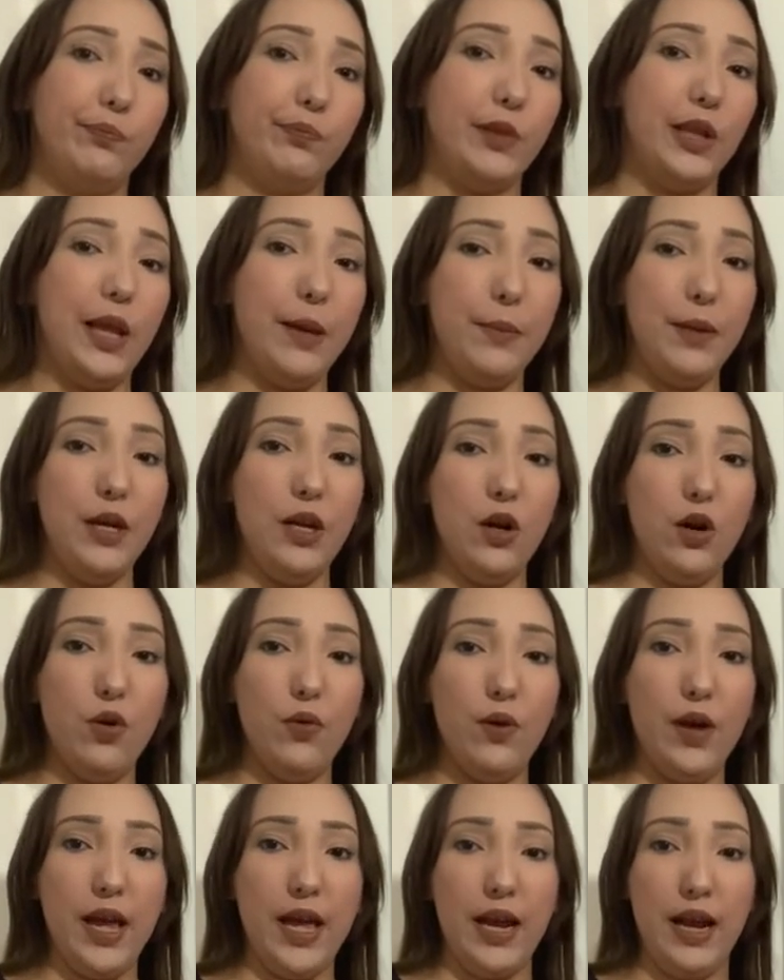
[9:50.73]
let me know
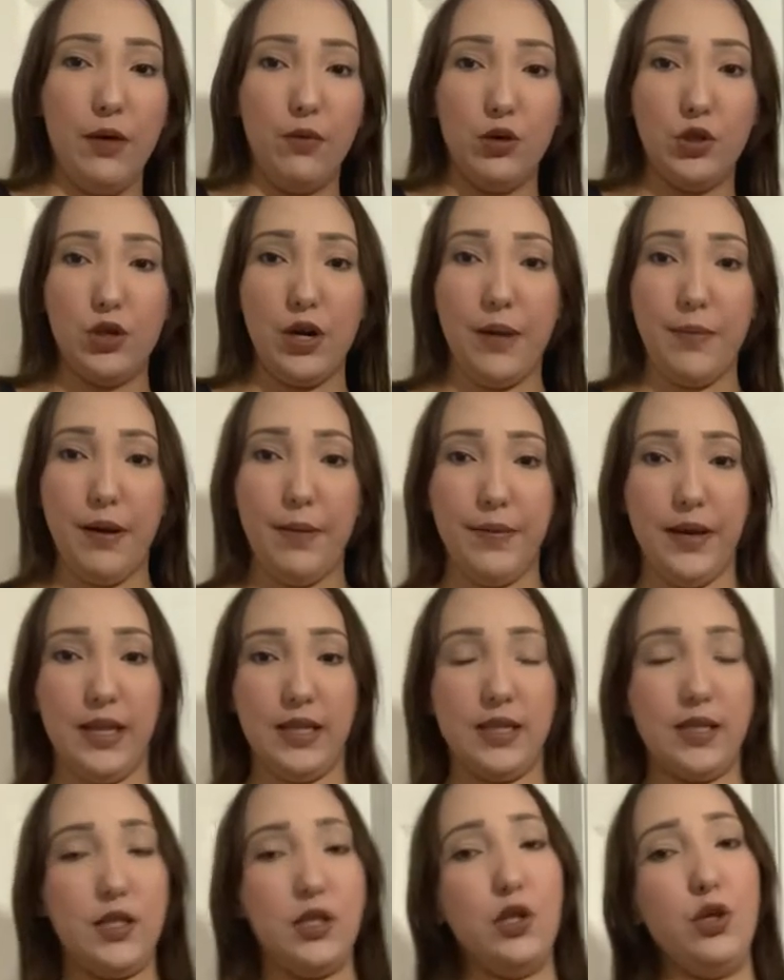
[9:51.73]
and I will try my
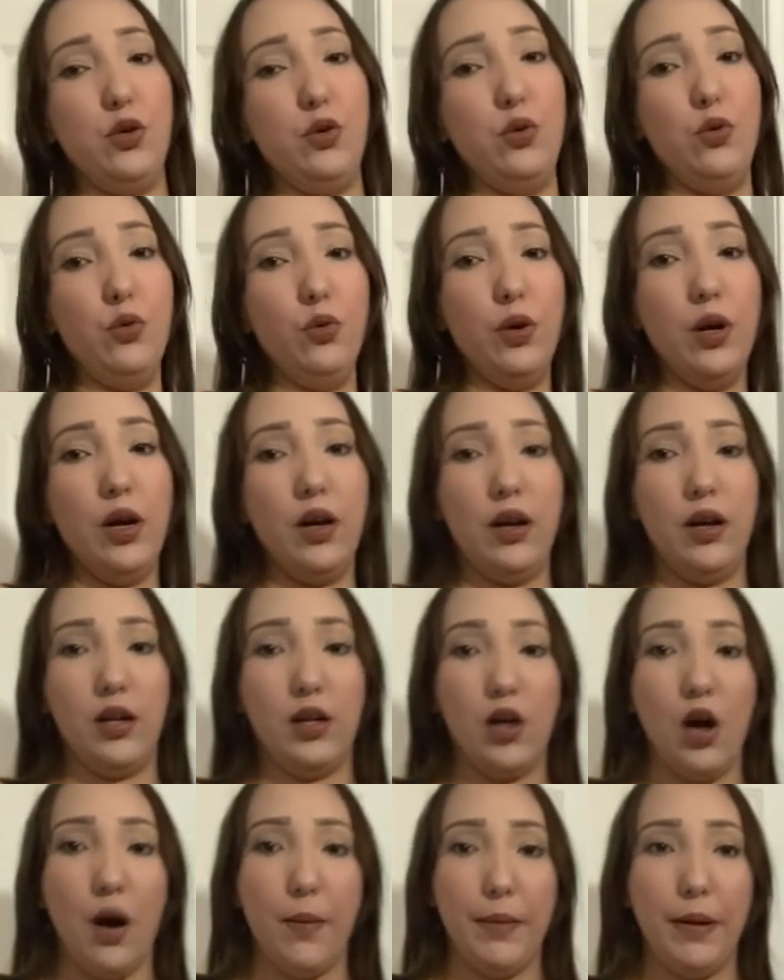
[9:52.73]
best to
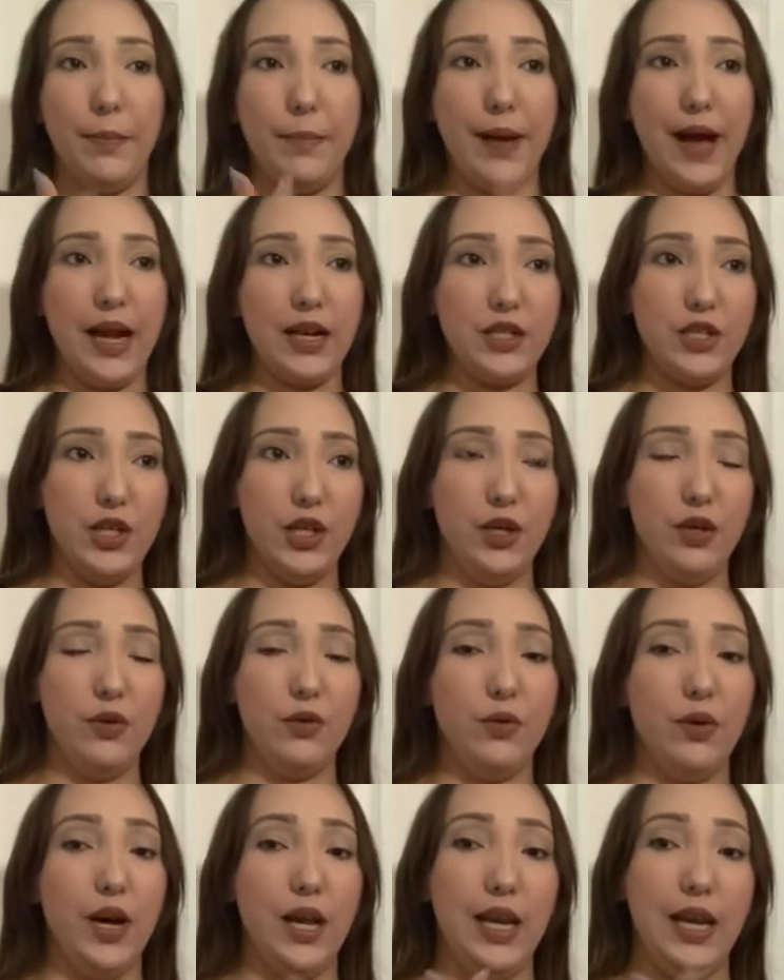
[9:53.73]
comment back to you
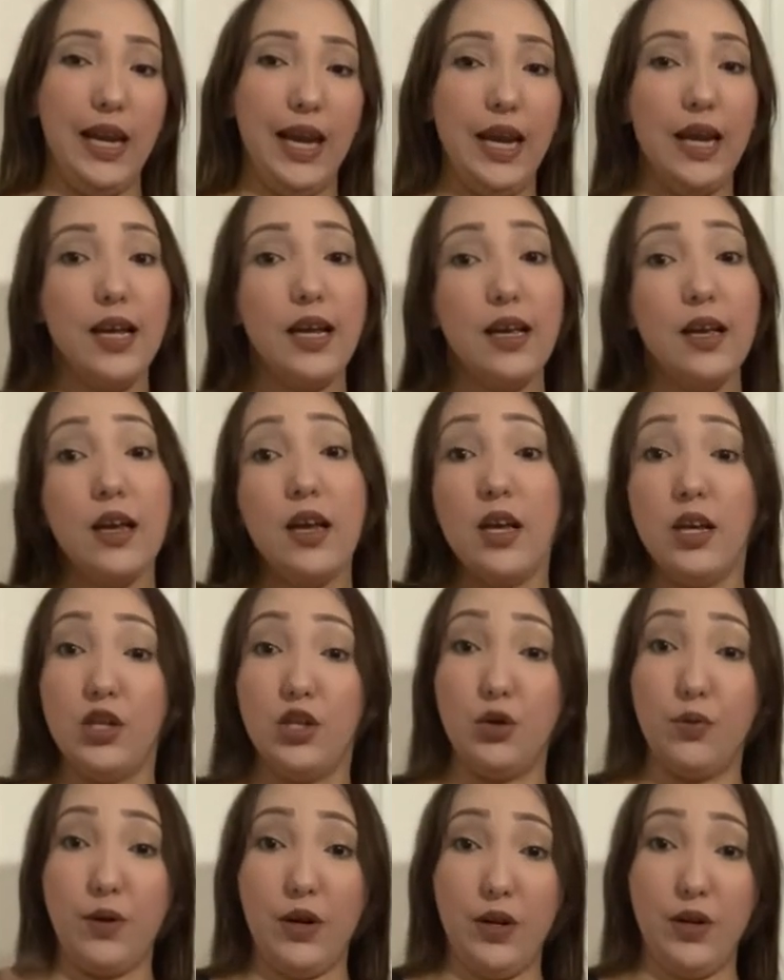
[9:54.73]
a link
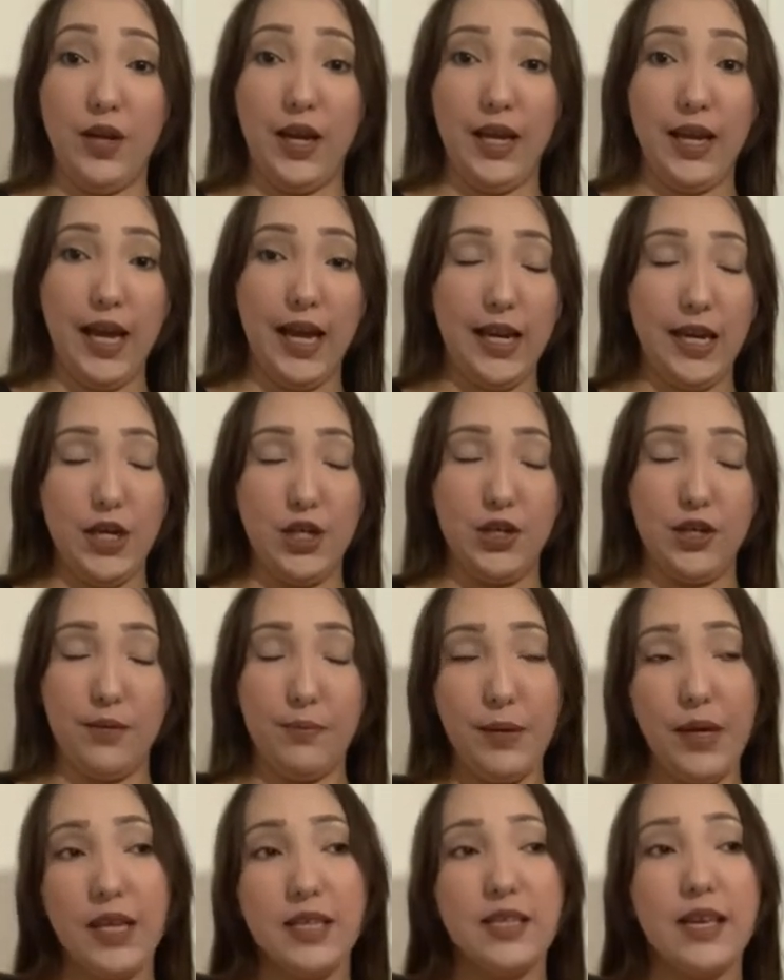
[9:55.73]
to where you can get each of the
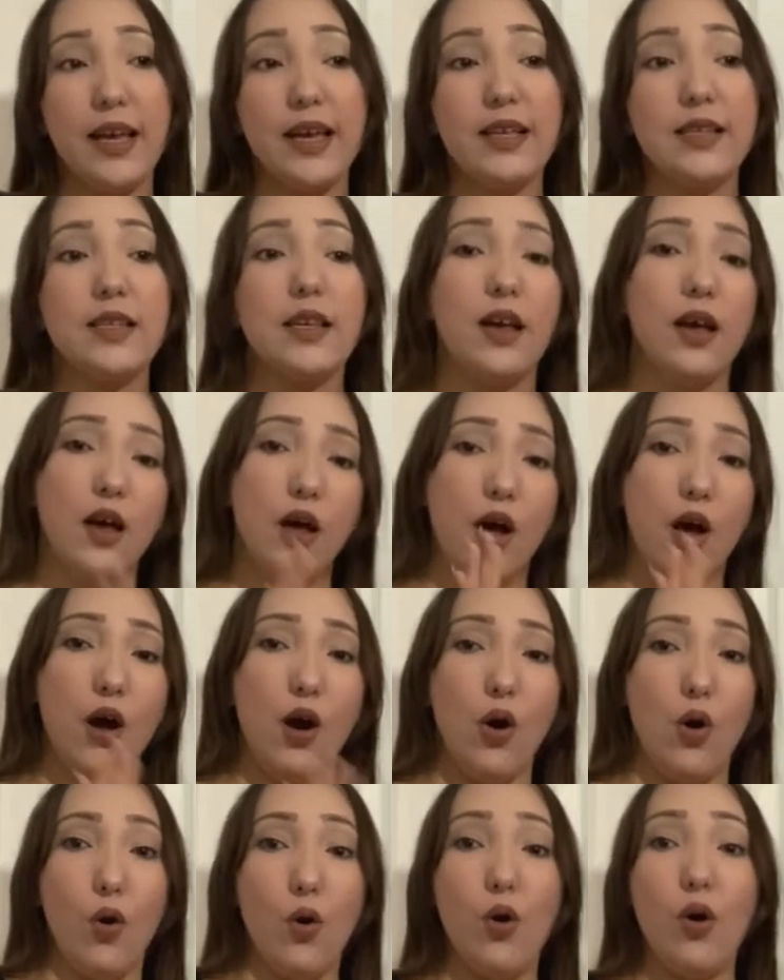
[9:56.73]
pieces.
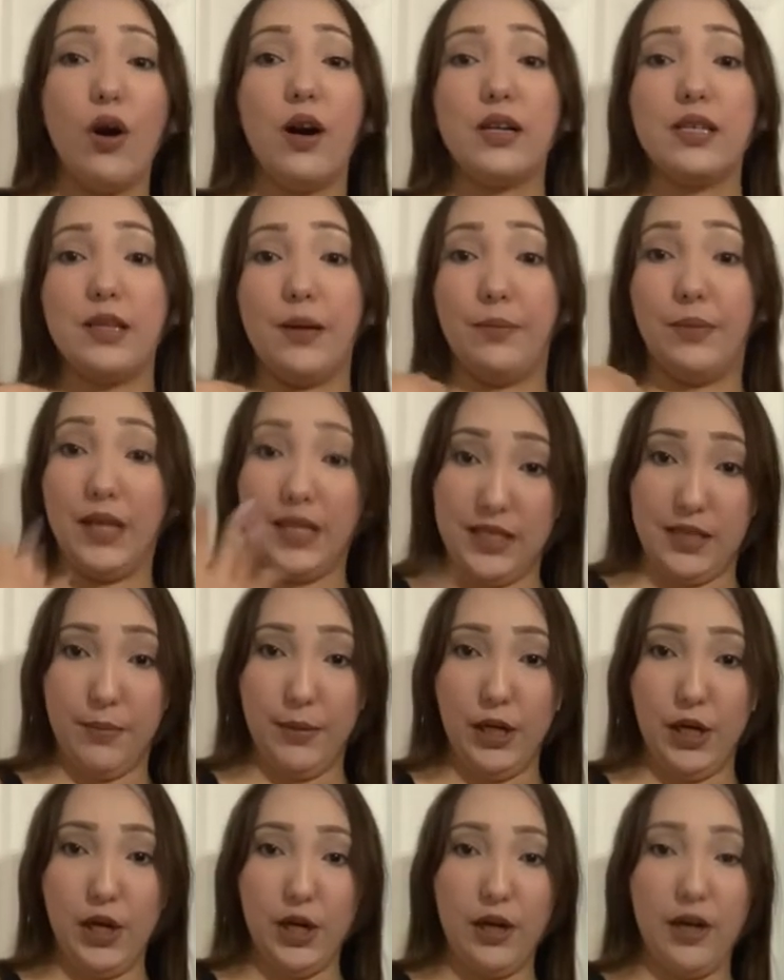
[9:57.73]
or something
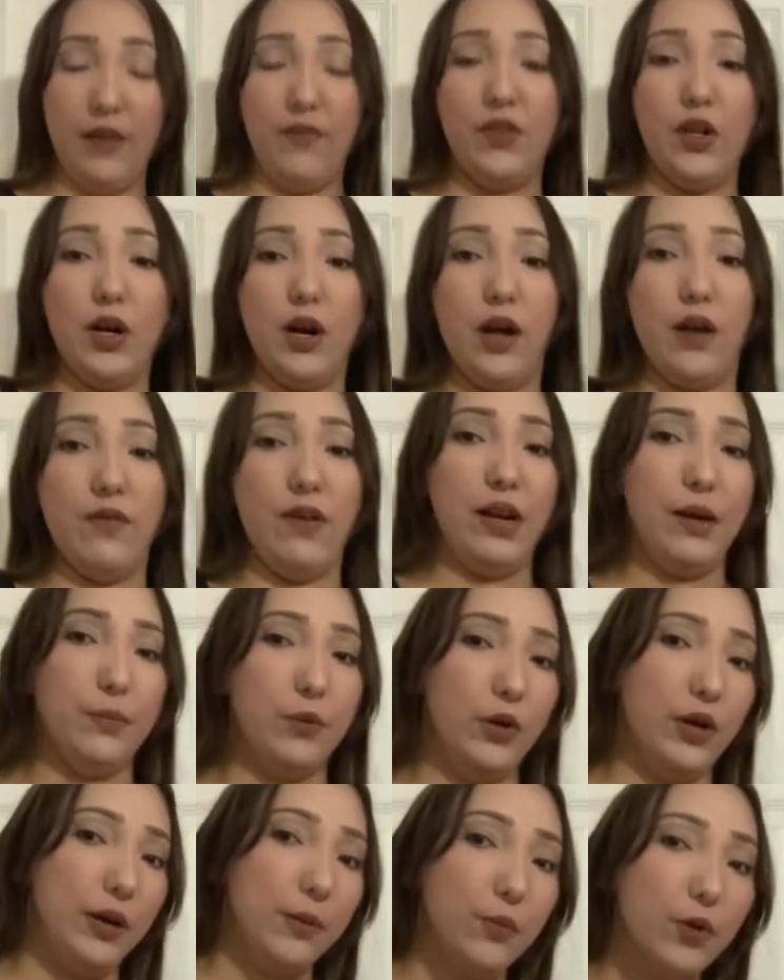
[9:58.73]
similar if they're not available
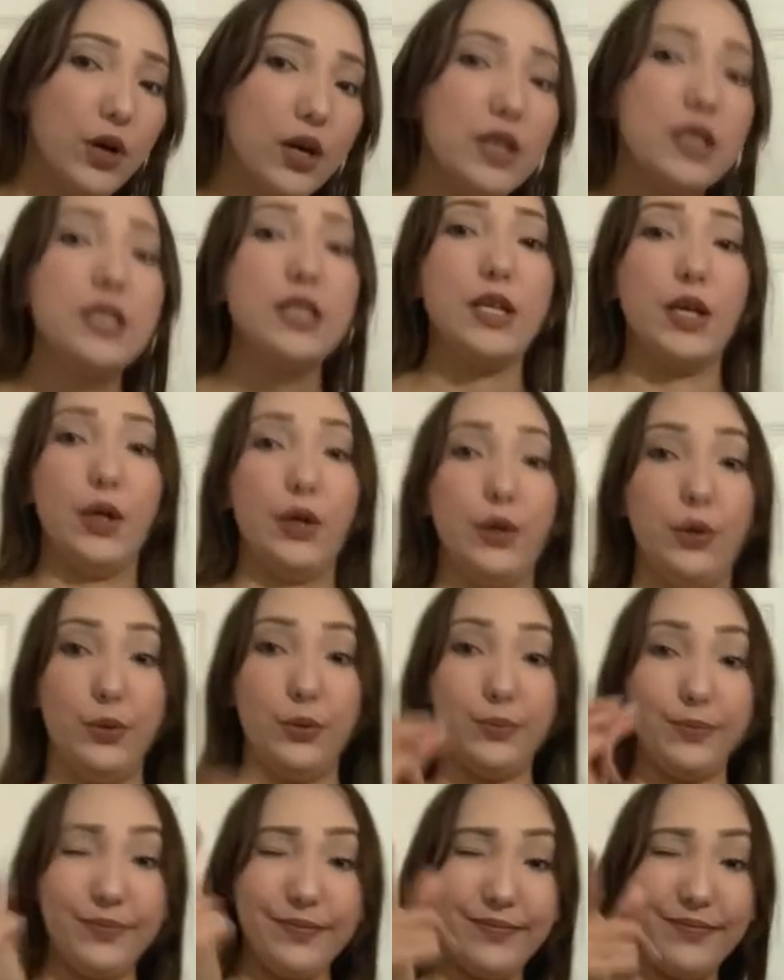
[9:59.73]
anymore. So
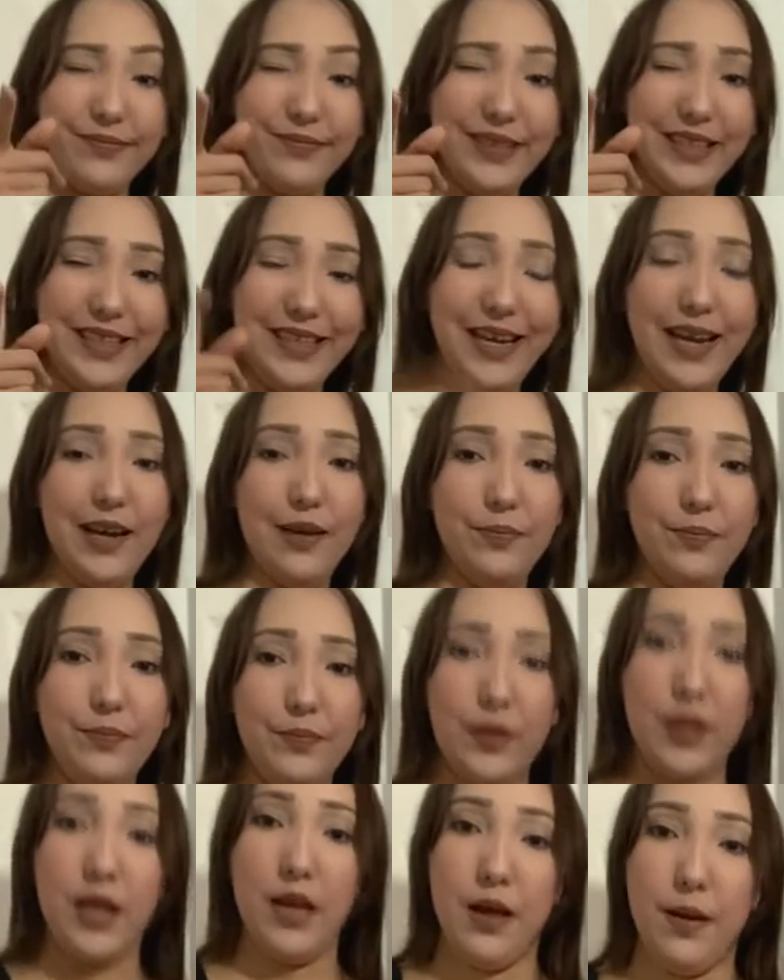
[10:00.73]
yeah,
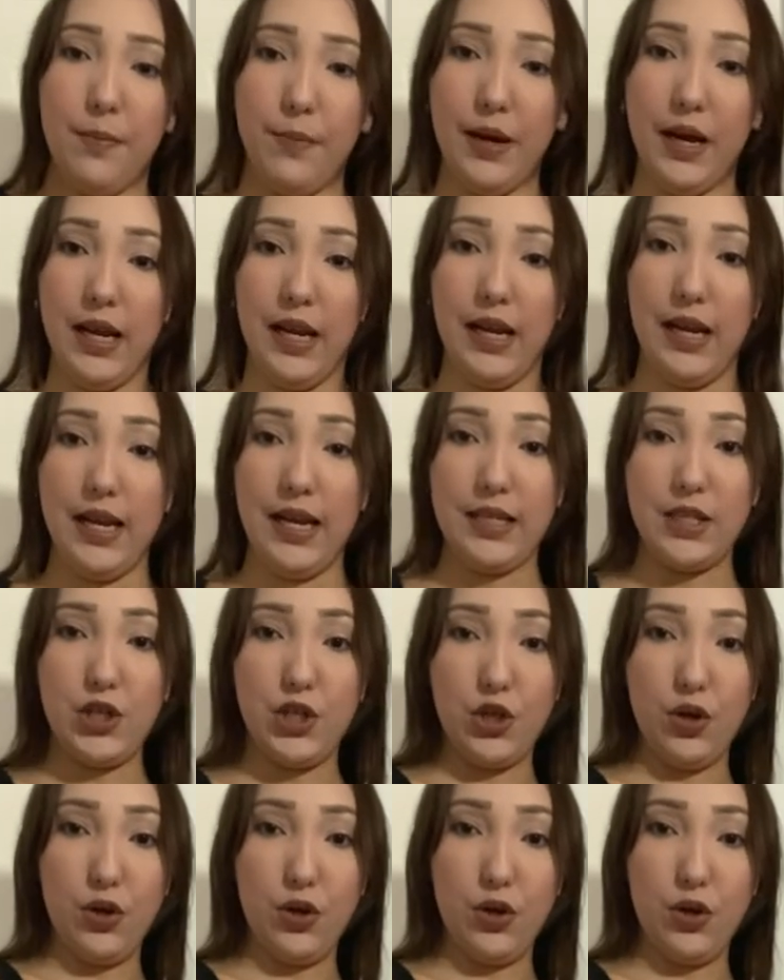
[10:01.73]
but let's show